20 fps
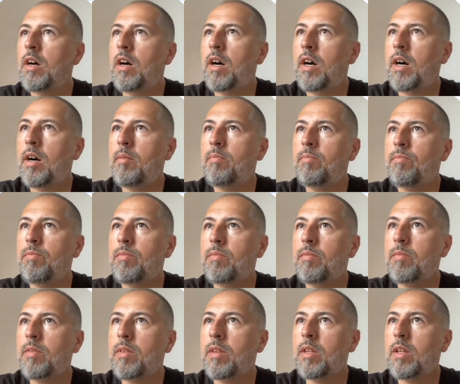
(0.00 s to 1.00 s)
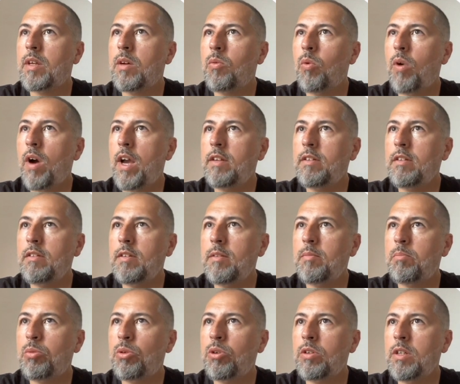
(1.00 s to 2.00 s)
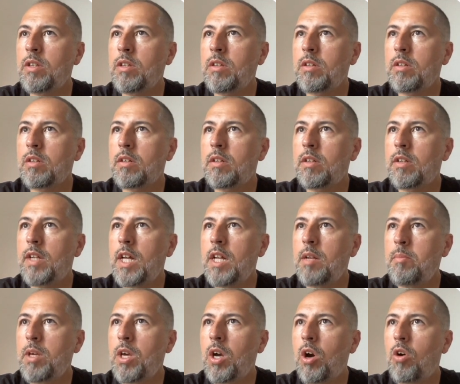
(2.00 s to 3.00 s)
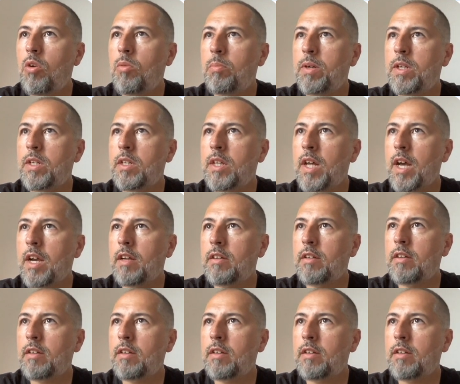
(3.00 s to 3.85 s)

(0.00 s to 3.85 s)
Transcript: Um, why is this important? Let me open Tag